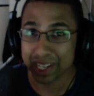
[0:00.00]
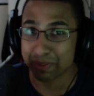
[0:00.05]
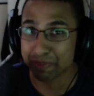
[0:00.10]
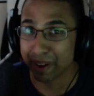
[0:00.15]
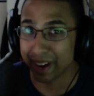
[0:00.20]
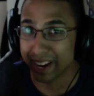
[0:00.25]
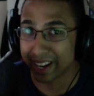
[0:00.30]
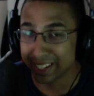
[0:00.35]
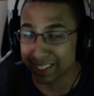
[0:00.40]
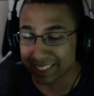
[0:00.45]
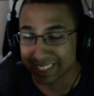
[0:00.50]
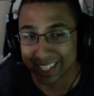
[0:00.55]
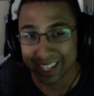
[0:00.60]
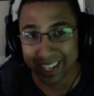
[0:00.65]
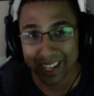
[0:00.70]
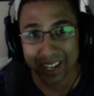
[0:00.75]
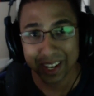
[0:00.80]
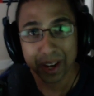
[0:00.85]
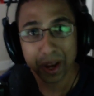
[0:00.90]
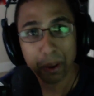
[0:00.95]
base,
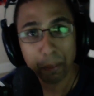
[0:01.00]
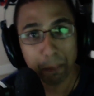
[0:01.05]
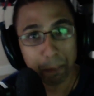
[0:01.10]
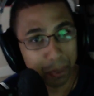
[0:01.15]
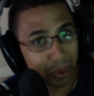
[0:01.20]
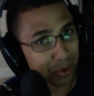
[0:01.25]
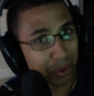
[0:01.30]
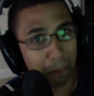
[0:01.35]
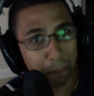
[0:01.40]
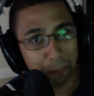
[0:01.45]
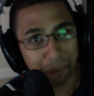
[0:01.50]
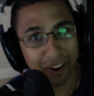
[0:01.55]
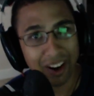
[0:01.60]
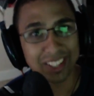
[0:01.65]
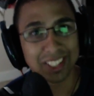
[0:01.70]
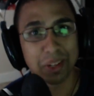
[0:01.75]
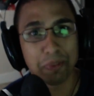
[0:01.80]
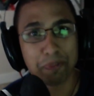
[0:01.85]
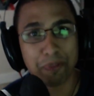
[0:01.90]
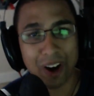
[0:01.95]
build a
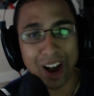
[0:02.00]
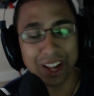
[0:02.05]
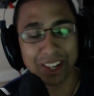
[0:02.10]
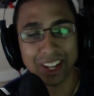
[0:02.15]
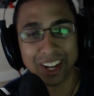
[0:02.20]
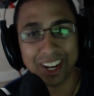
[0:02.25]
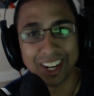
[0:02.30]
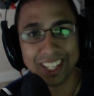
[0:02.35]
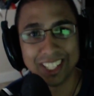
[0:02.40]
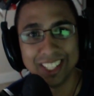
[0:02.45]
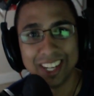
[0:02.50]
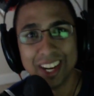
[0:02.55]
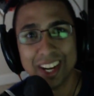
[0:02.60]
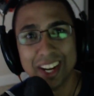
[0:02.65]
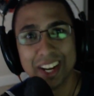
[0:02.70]
proxy pylon,